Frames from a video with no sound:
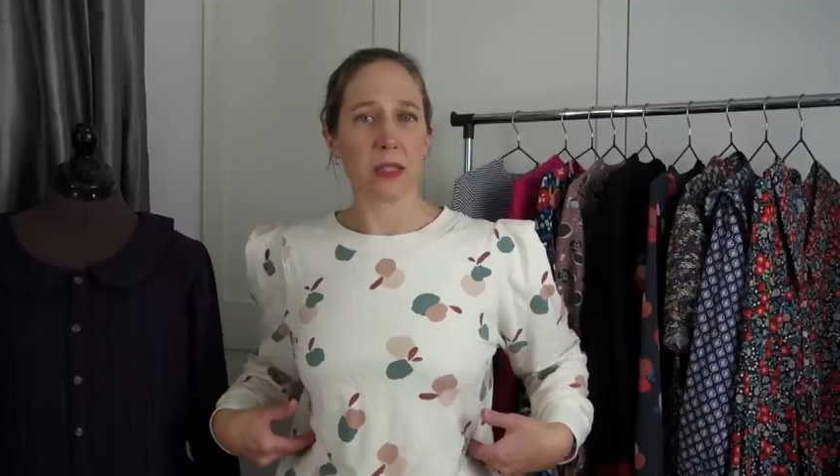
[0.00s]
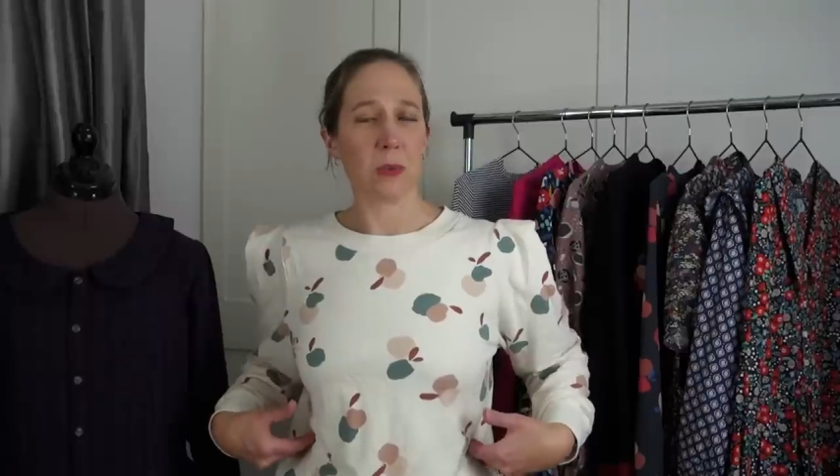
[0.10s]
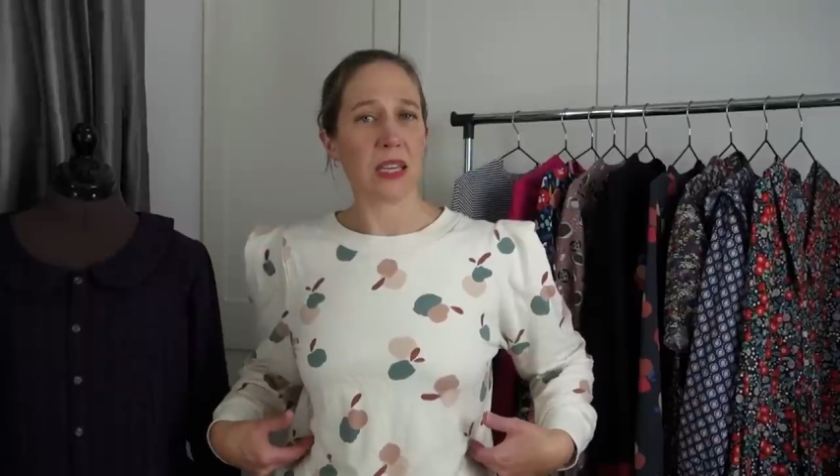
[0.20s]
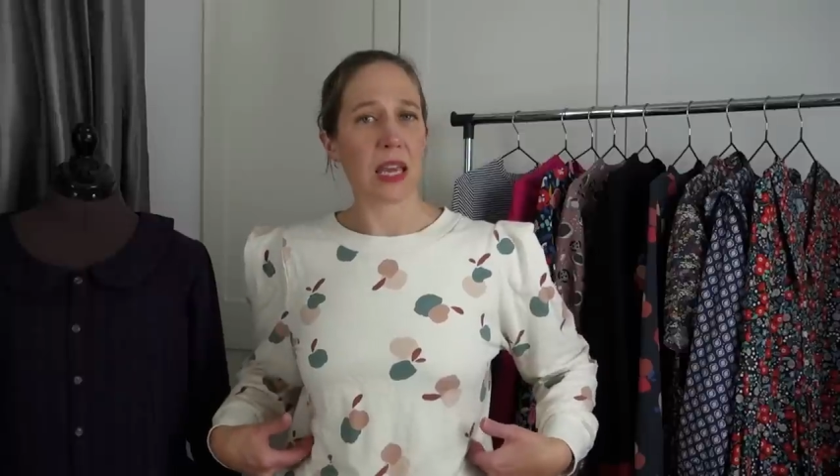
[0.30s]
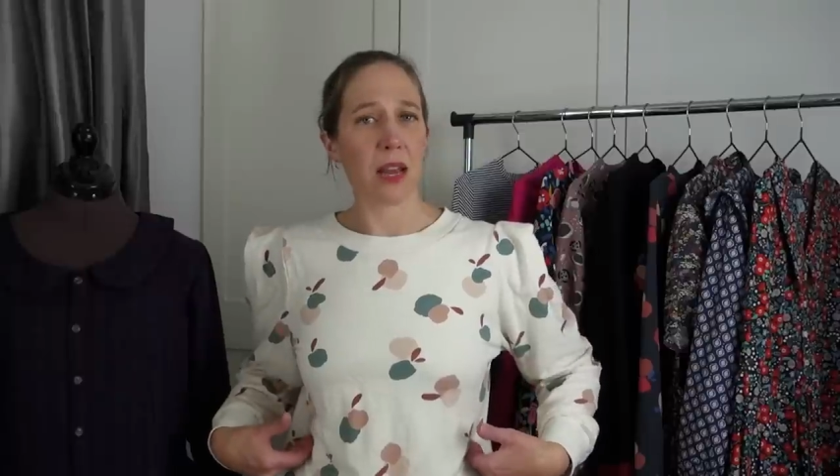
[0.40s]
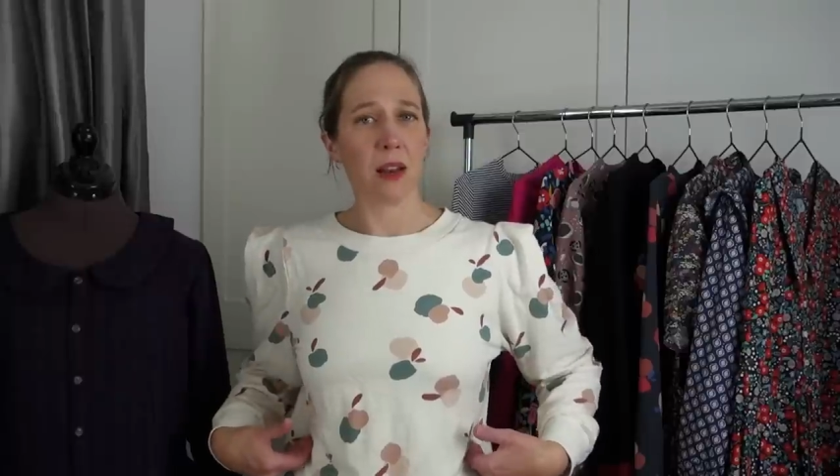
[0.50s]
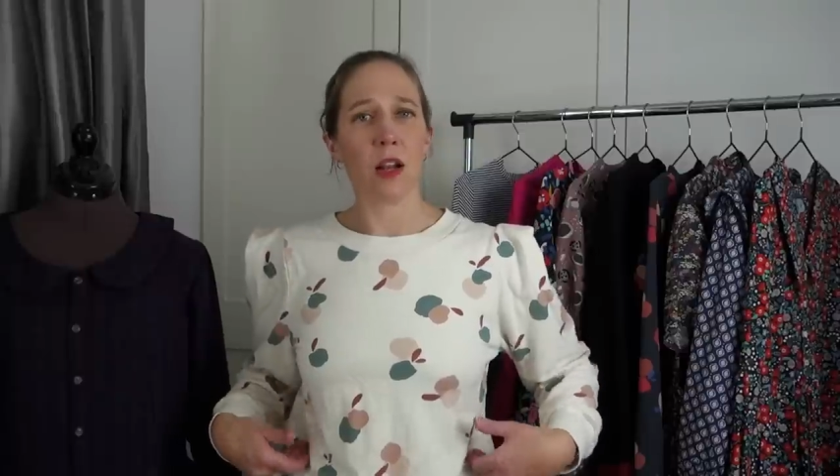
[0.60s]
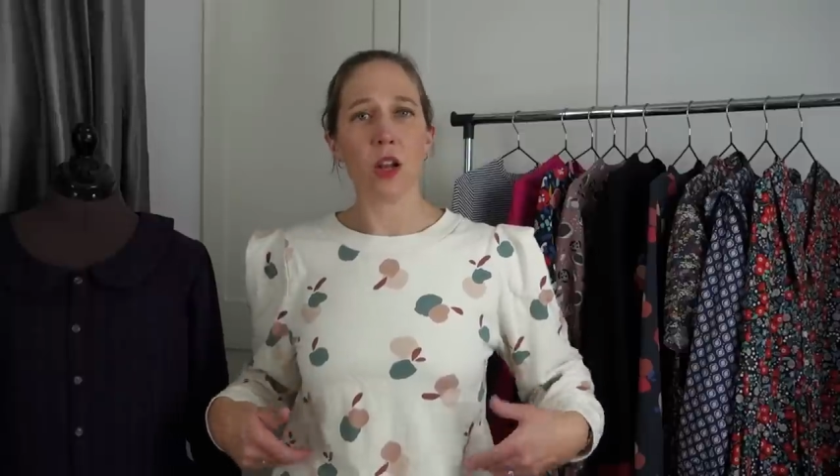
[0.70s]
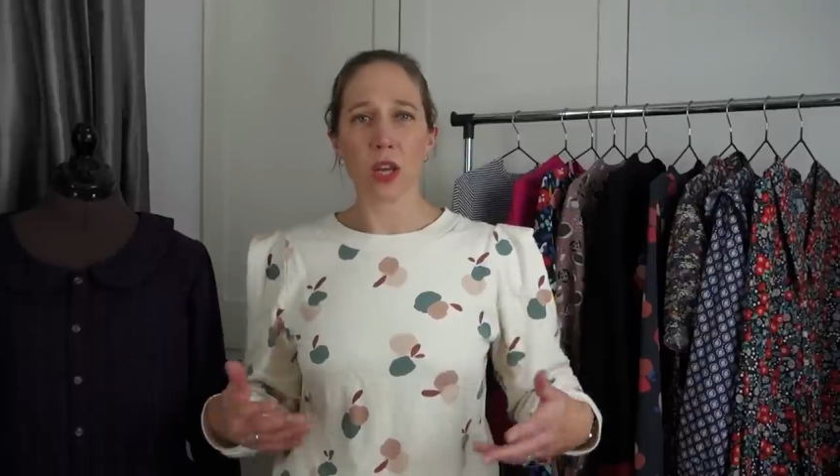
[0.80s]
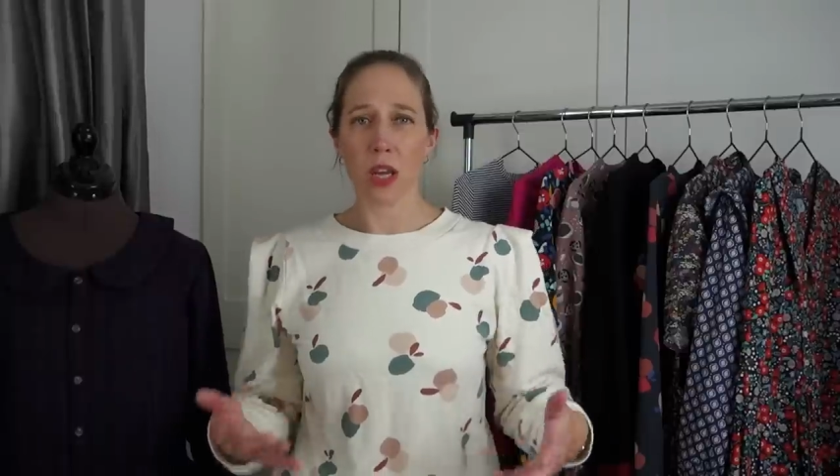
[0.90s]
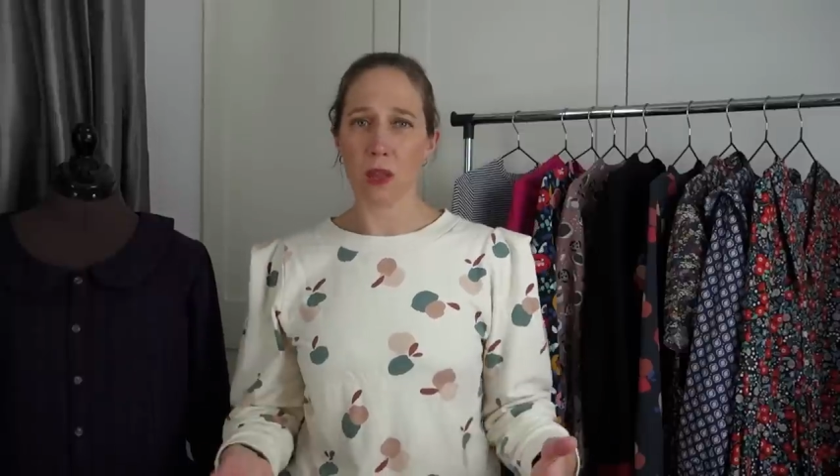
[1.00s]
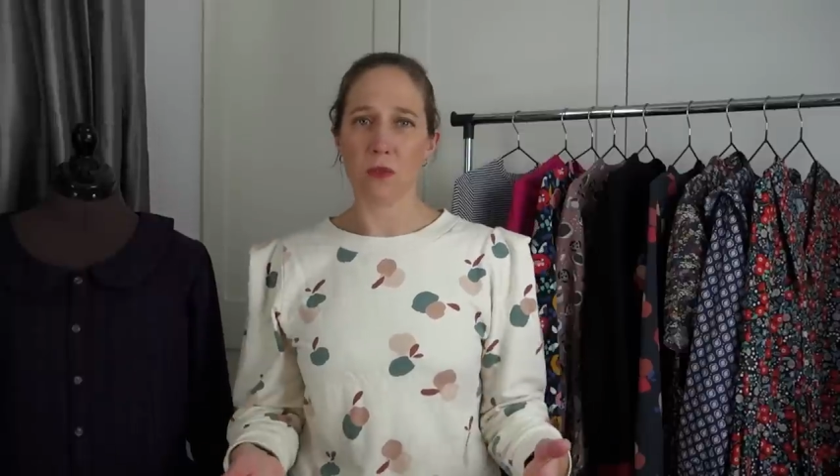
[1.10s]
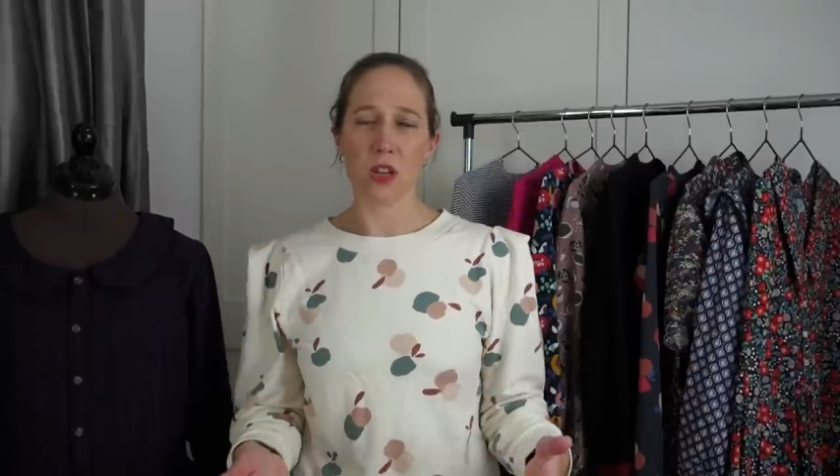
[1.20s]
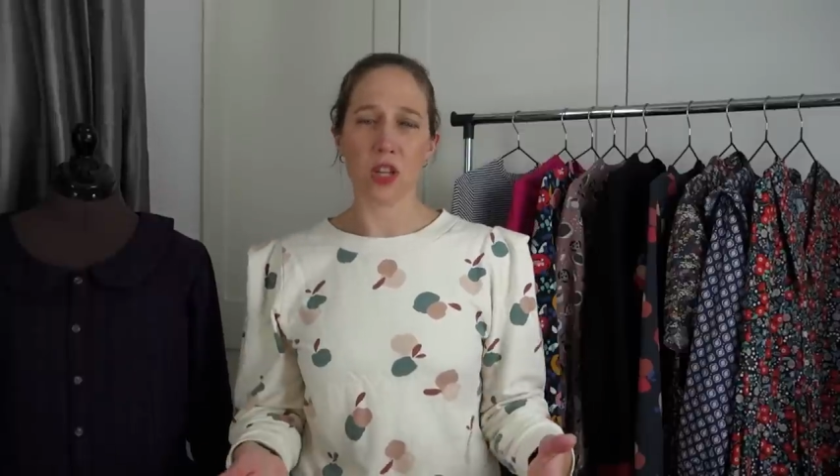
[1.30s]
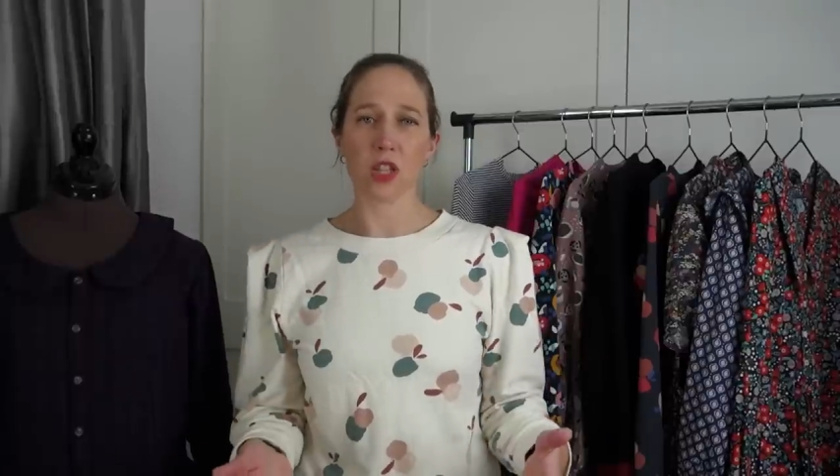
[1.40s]
So again, looking at the
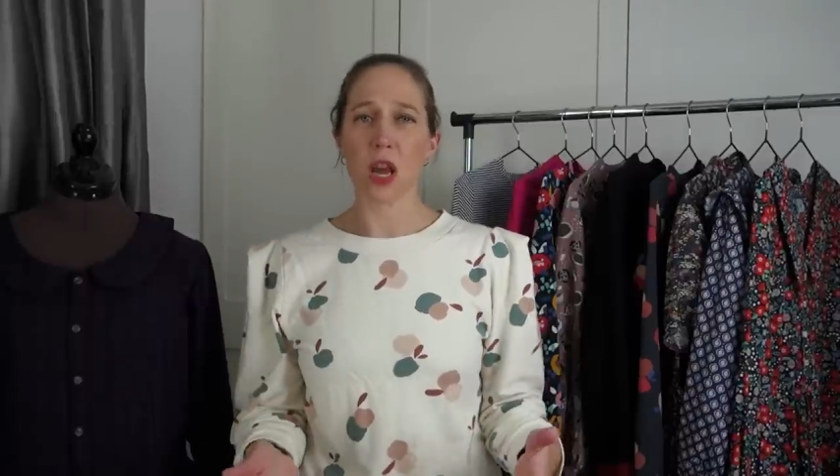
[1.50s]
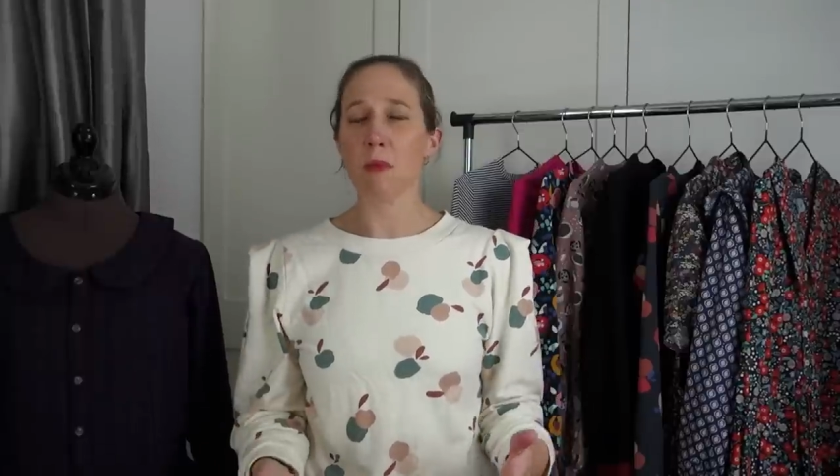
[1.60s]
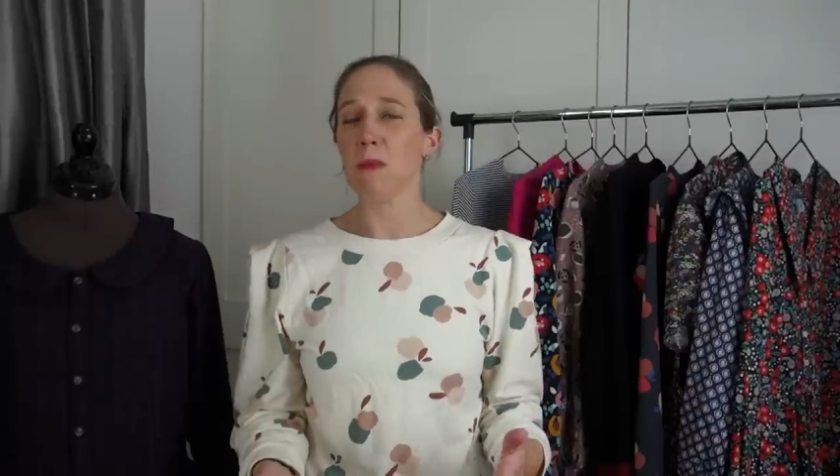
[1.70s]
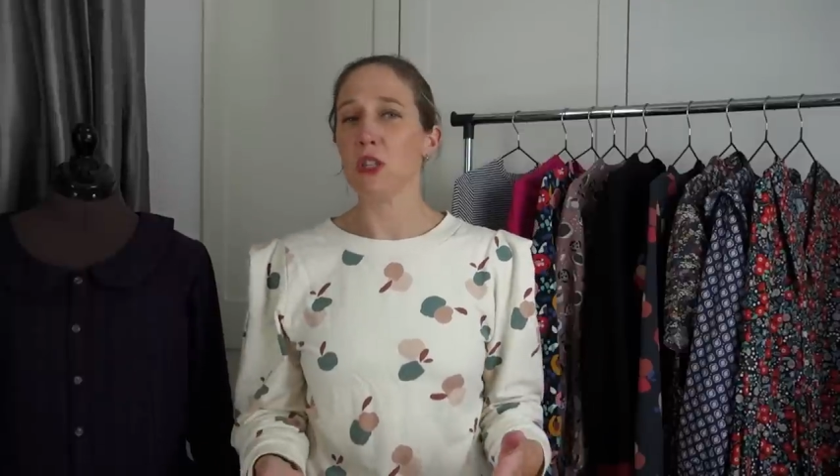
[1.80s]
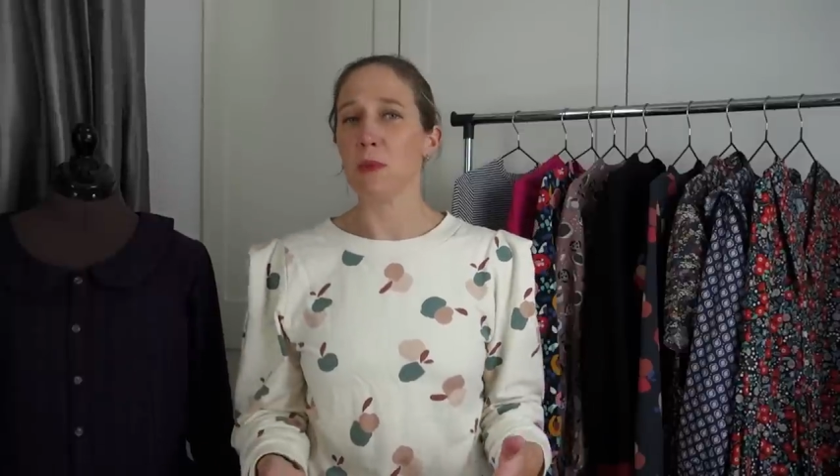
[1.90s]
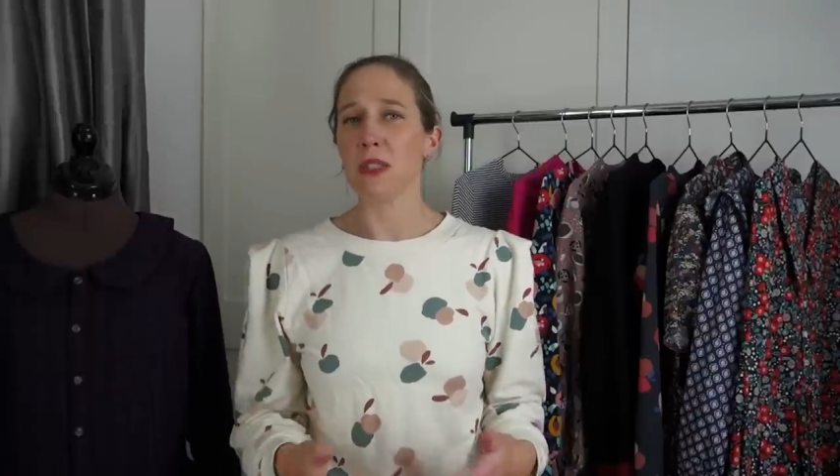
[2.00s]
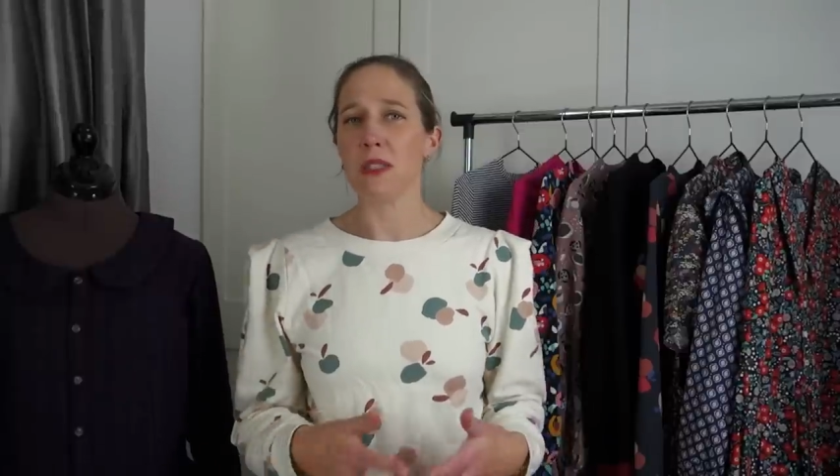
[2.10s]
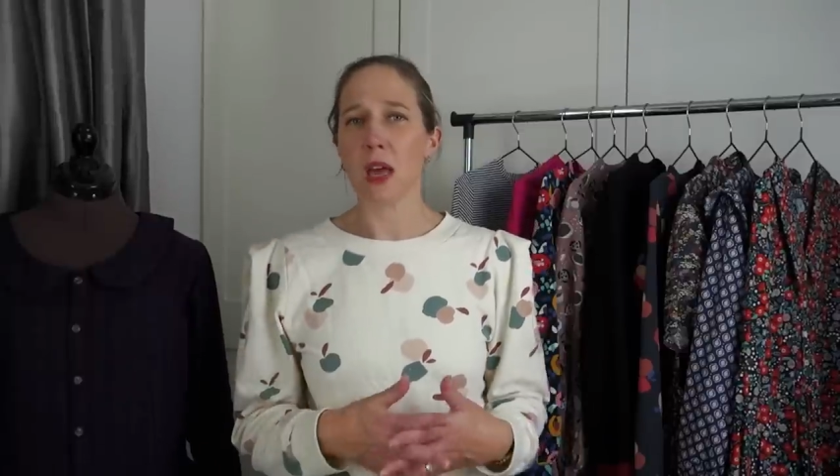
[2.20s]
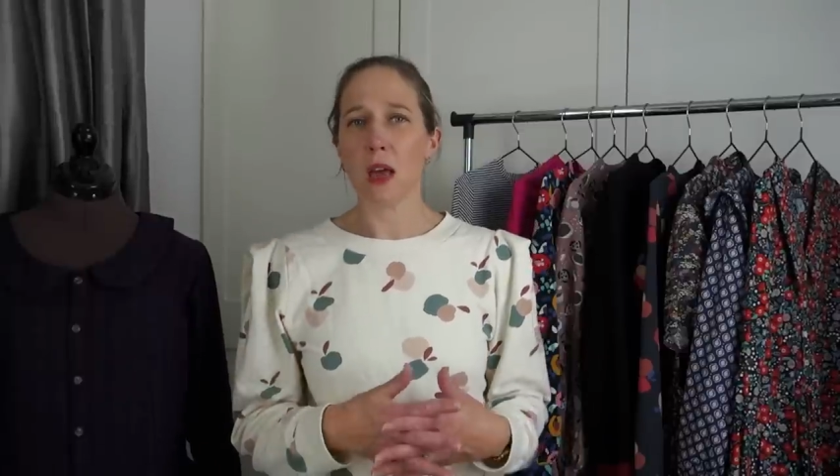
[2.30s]
finished garment measurements,